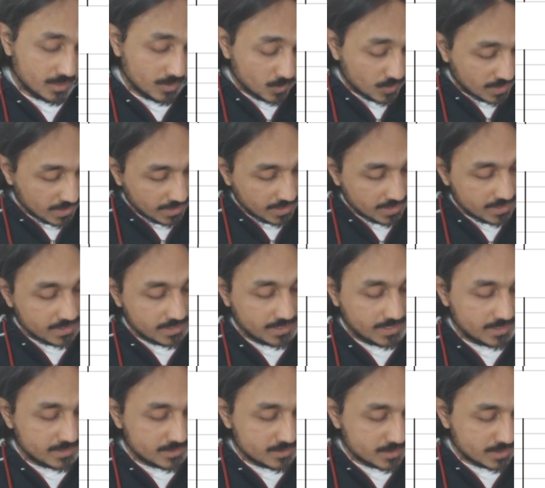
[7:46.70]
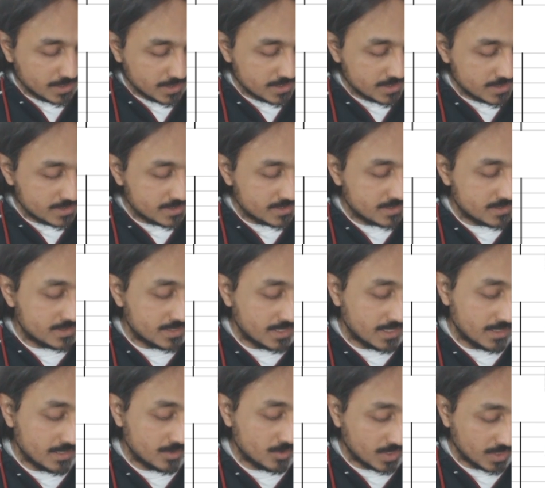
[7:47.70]
You can again
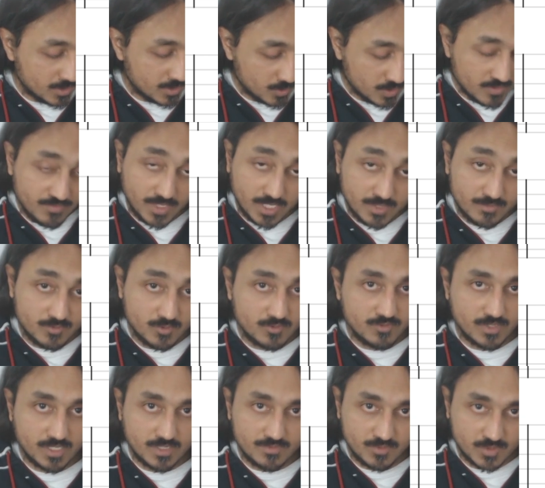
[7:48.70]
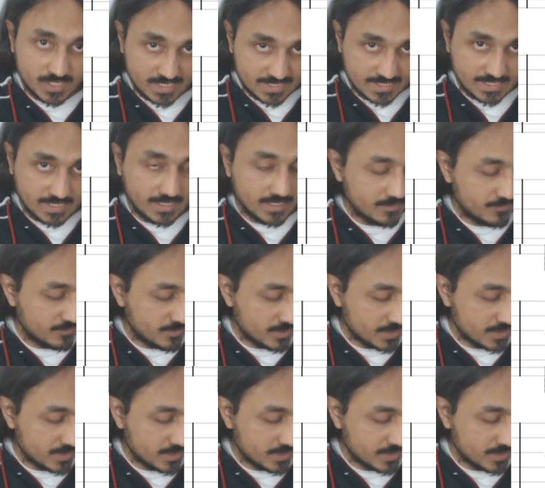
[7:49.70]
Sasya. You can do the 5-4-5 for the sa.